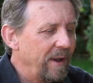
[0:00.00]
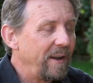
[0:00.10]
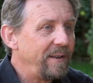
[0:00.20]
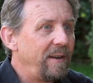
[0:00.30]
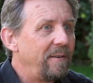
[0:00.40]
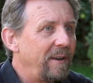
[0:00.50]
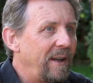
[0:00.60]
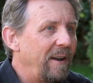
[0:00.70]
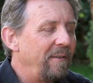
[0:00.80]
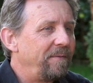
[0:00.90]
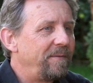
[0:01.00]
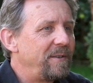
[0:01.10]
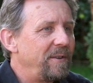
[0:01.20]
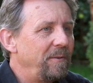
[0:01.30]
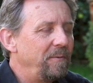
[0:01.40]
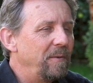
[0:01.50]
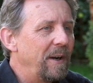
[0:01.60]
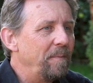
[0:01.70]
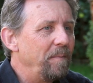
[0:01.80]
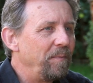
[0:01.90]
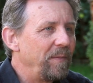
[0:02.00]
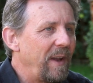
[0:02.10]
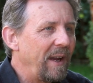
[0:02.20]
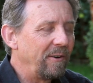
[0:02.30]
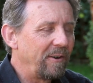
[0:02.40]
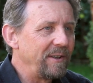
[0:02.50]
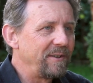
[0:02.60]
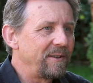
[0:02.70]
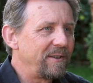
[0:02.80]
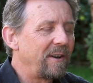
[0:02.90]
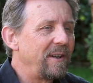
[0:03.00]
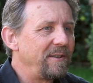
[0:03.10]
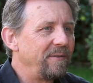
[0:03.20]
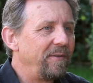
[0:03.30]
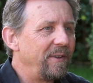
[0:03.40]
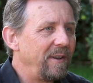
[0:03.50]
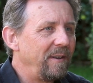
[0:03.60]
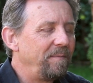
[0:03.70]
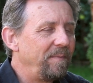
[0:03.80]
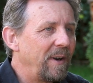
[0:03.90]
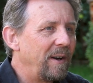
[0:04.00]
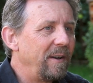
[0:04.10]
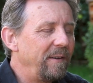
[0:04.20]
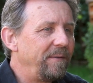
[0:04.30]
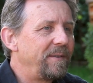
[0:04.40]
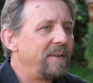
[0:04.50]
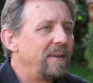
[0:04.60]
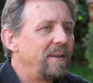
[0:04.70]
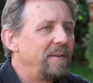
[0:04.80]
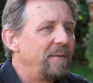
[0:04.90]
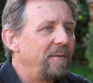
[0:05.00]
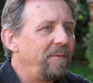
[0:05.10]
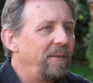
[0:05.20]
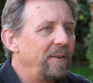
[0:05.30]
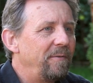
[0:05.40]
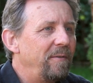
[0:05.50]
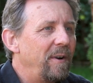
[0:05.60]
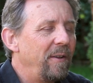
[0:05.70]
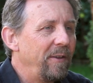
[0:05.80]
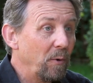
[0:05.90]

The idea I have to um, increase the size of the hives for uh, the